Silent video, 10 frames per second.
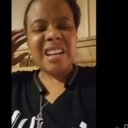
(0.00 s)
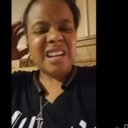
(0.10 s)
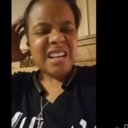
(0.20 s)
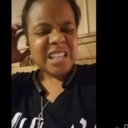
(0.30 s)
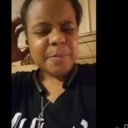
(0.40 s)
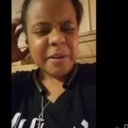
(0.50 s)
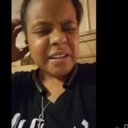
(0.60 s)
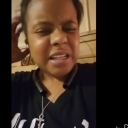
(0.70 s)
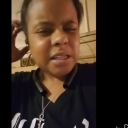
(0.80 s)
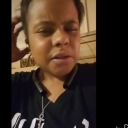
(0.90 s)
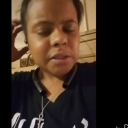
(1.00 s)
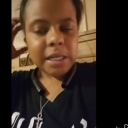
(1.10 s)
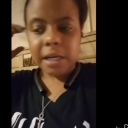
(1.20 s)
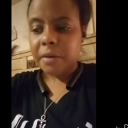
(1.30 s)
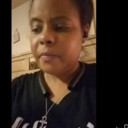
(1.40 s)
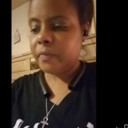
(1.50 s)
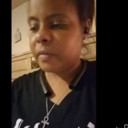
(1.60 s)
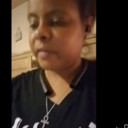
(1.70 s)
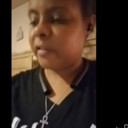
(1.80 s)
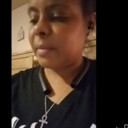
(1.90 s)
spiritito doll
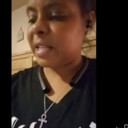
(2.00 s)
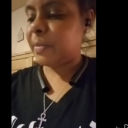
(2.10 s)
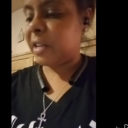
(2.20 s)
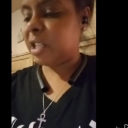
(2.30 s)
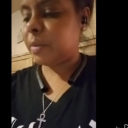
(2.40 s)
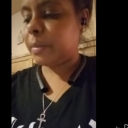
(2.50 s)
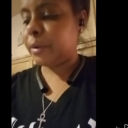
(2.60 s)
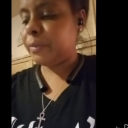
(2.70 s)
for my Spanish people,